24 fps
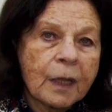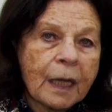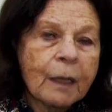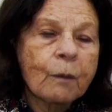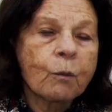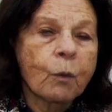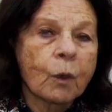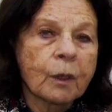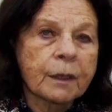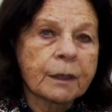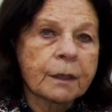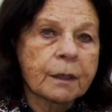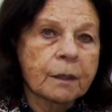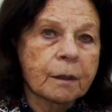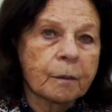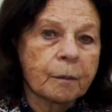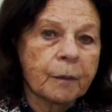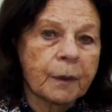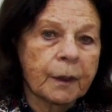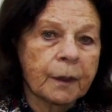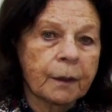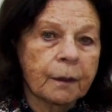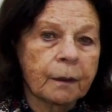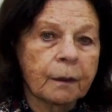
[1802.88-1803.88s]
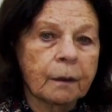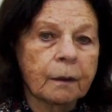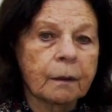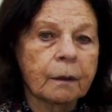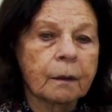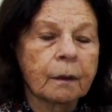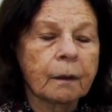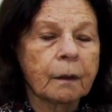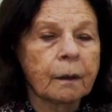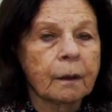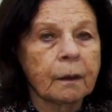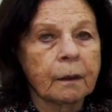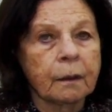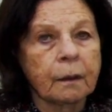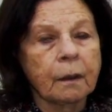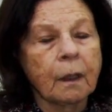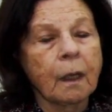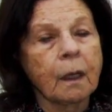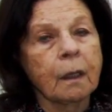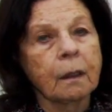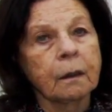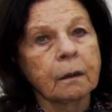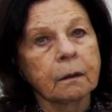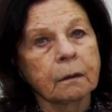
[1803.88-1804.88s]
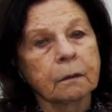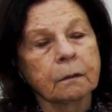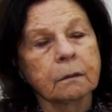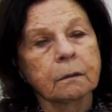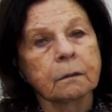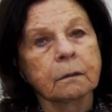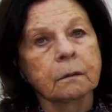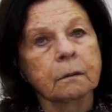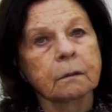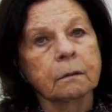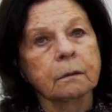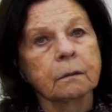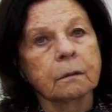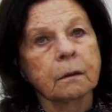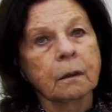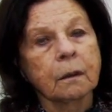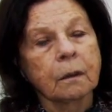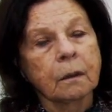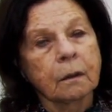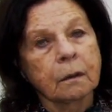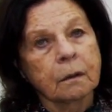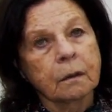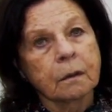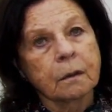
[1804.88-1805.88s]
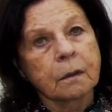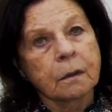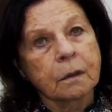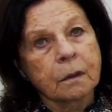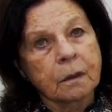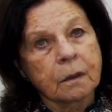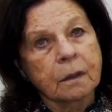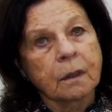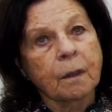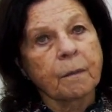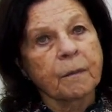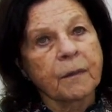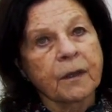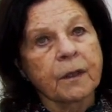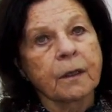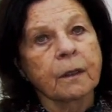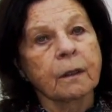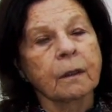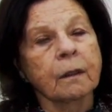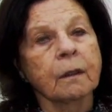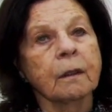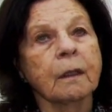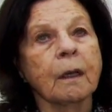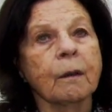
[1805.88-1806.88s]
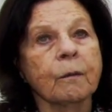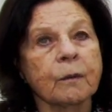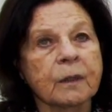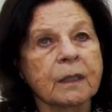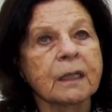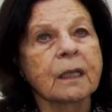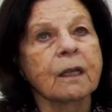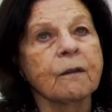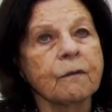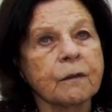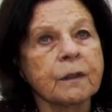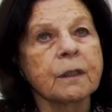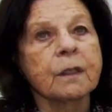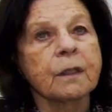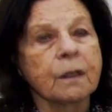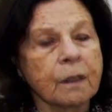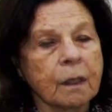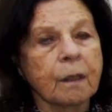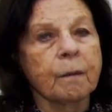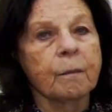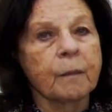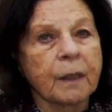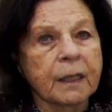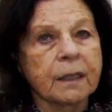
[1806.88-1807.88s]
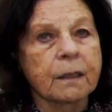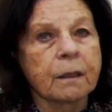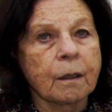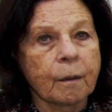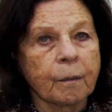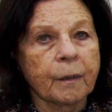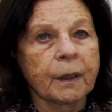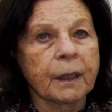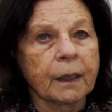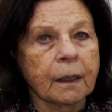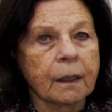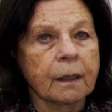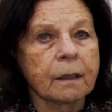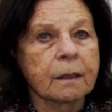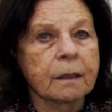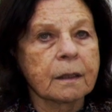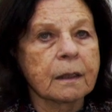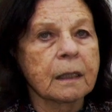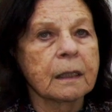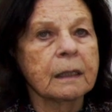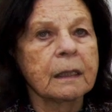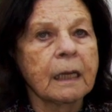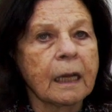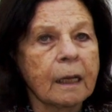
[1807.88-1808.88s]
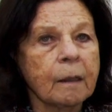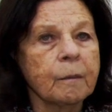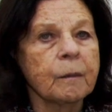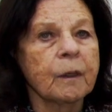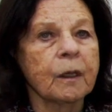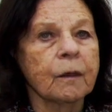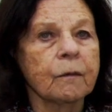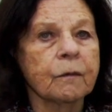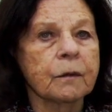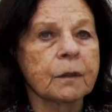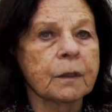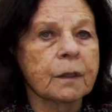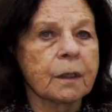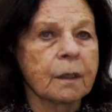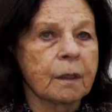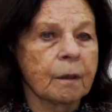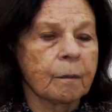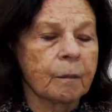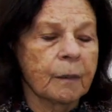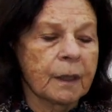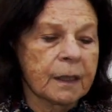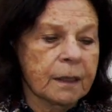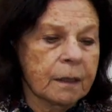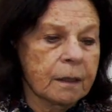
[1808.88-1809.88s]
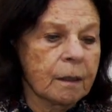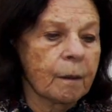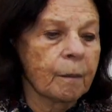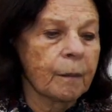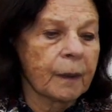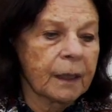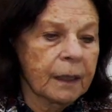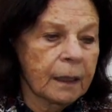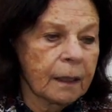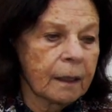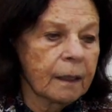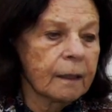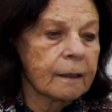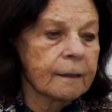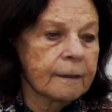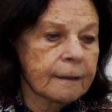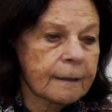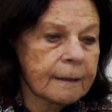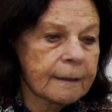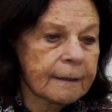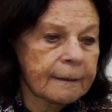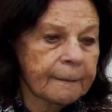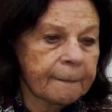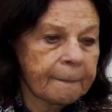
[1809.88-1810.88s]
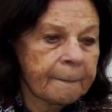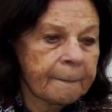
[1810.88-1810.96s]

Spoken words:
they wanted to be, and not something that was given to them by somebody else, a name given to them by somebody else.